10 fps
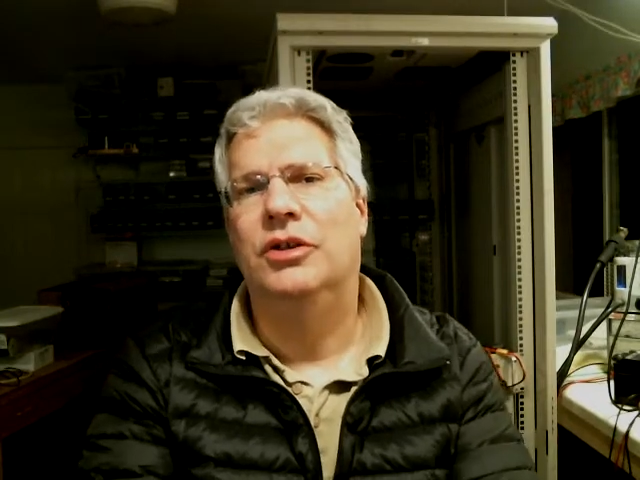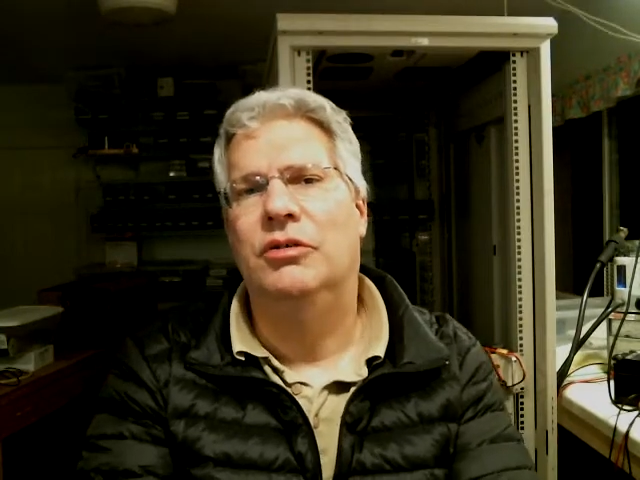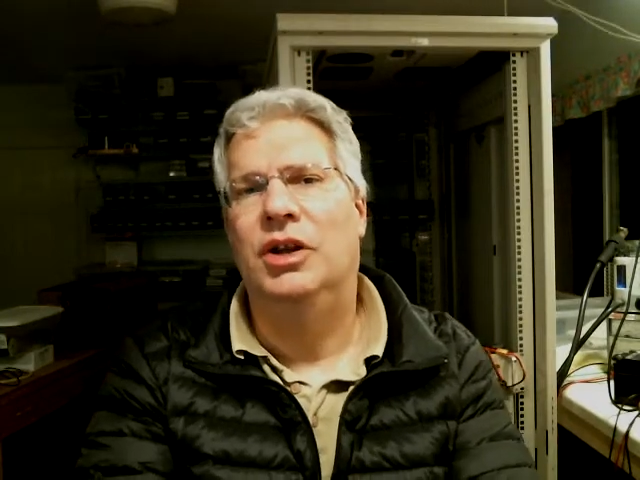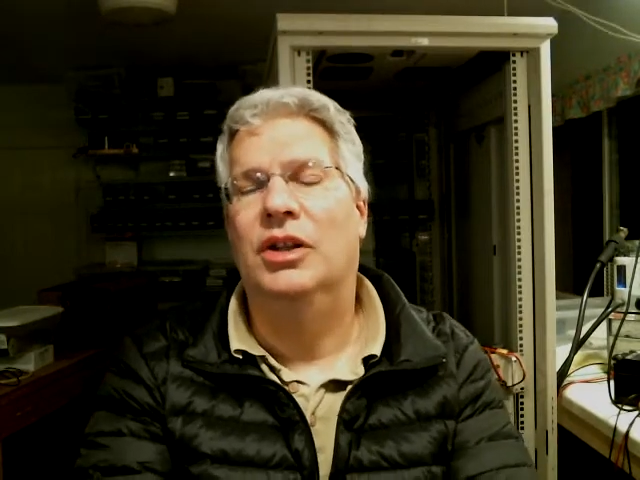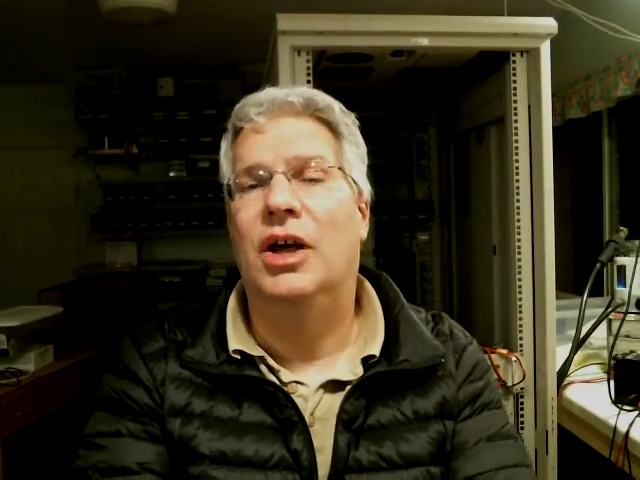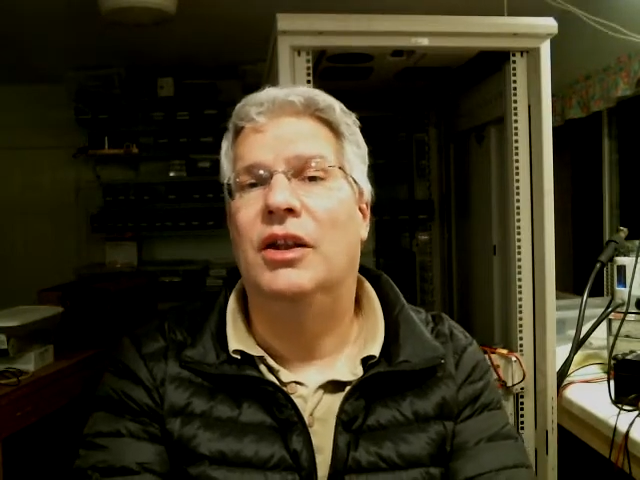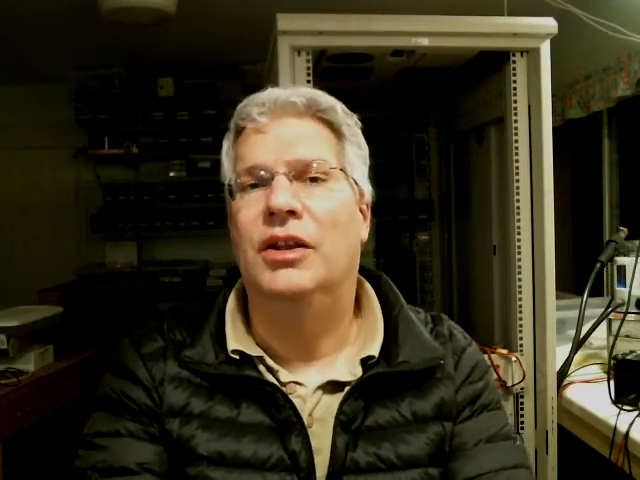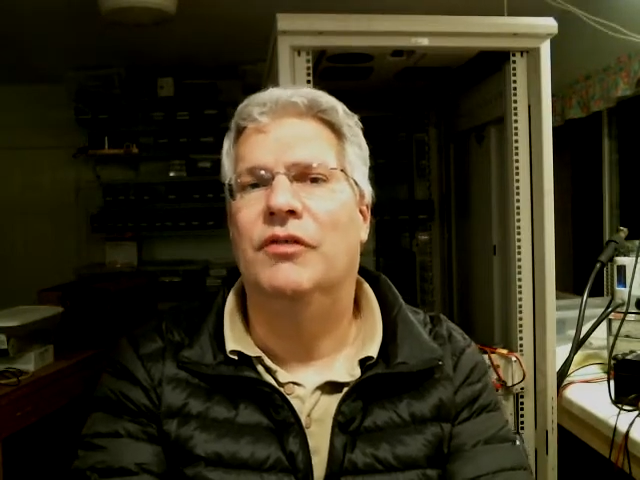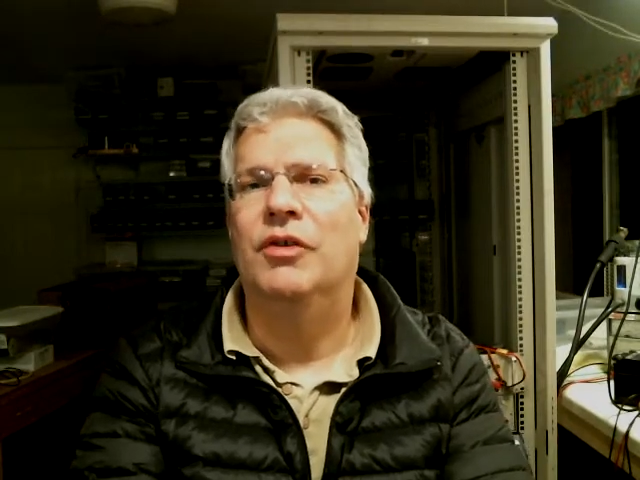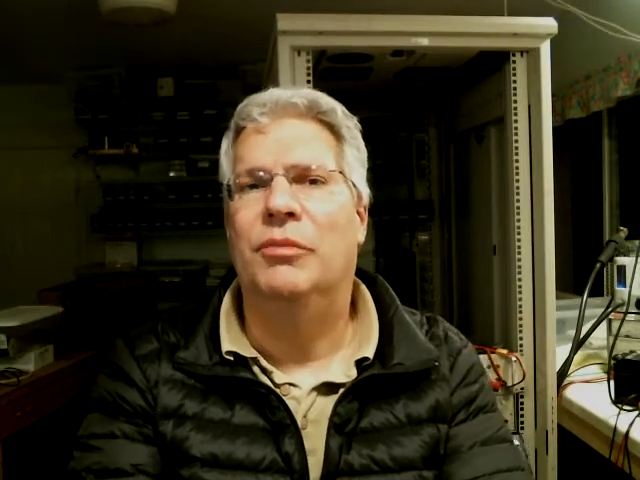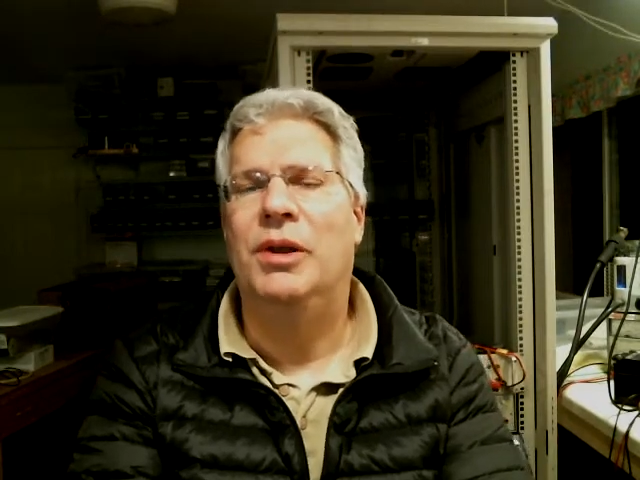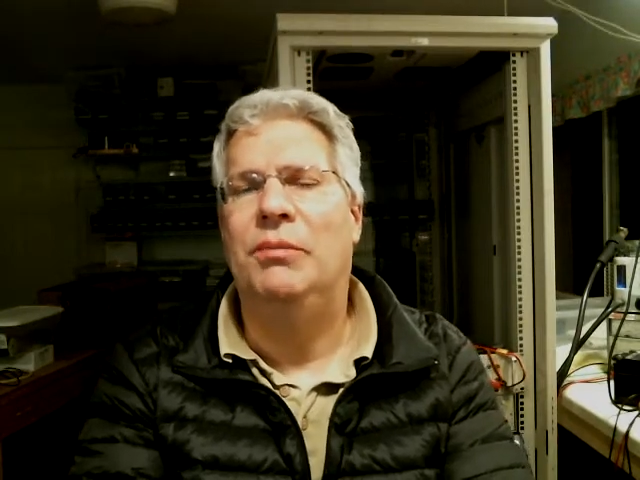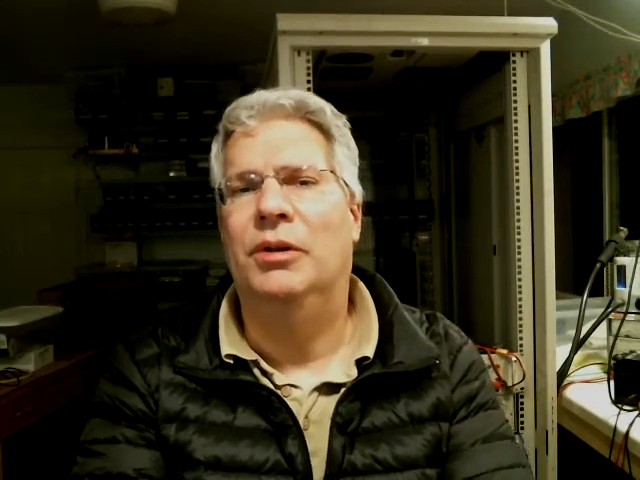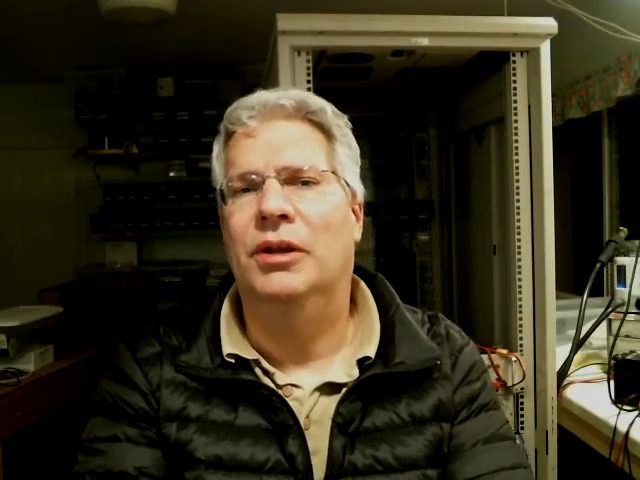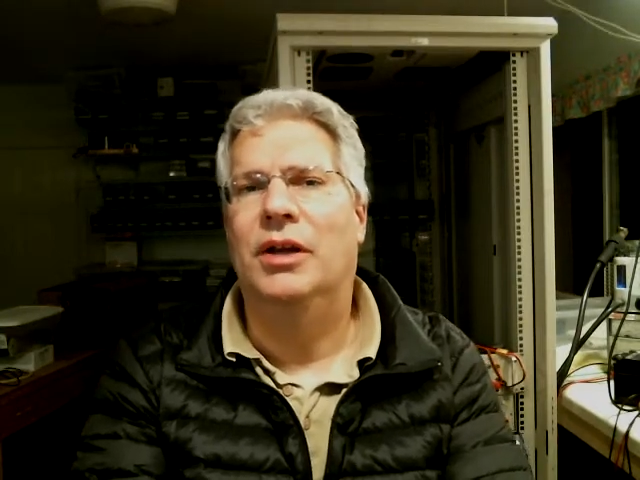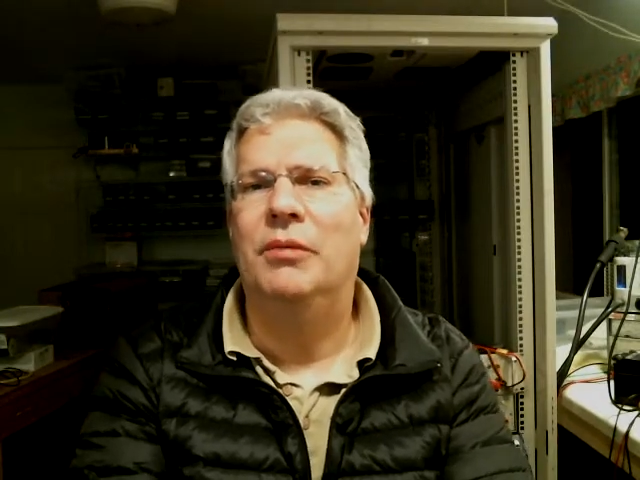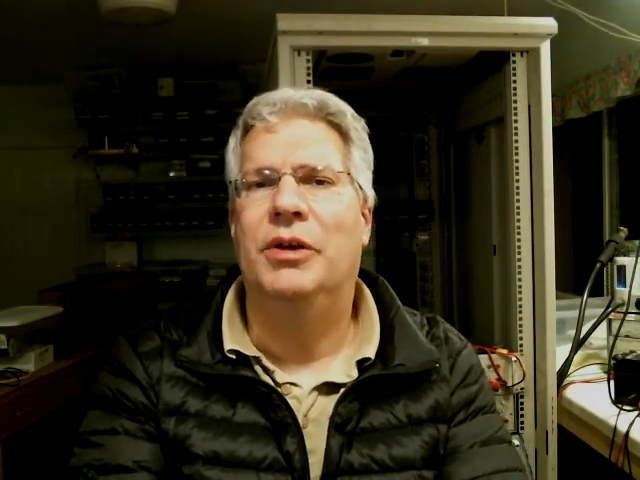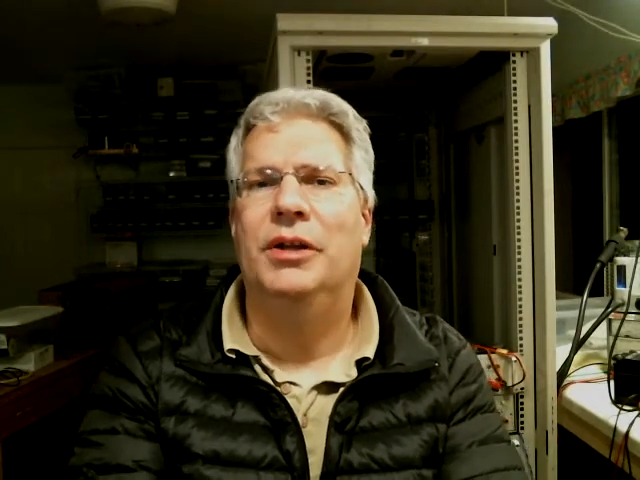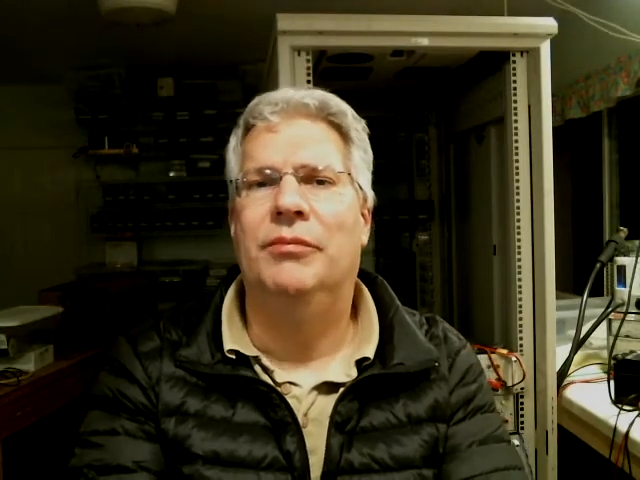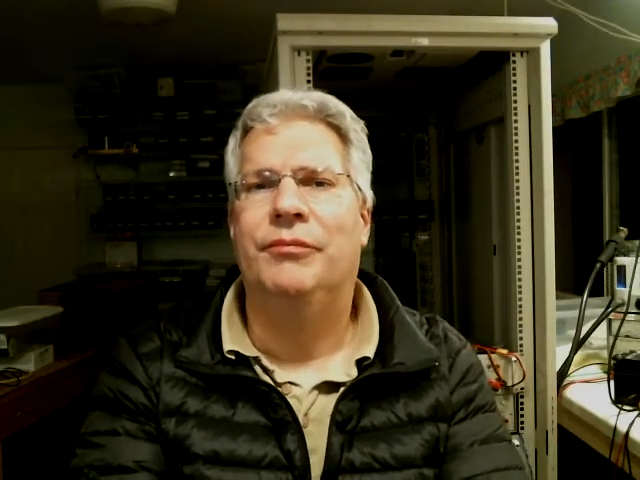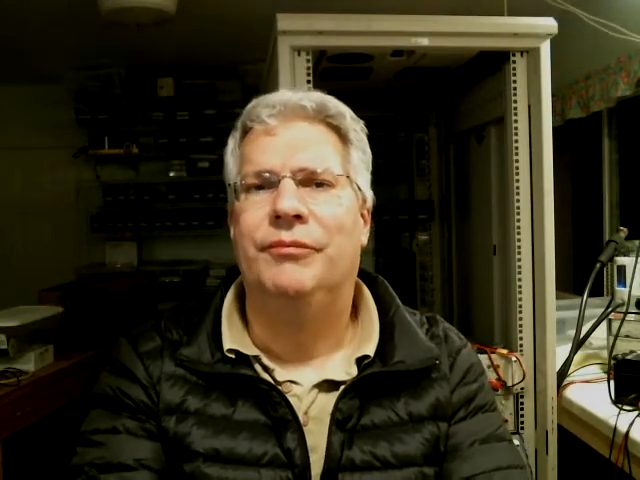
We had a lot of different people come in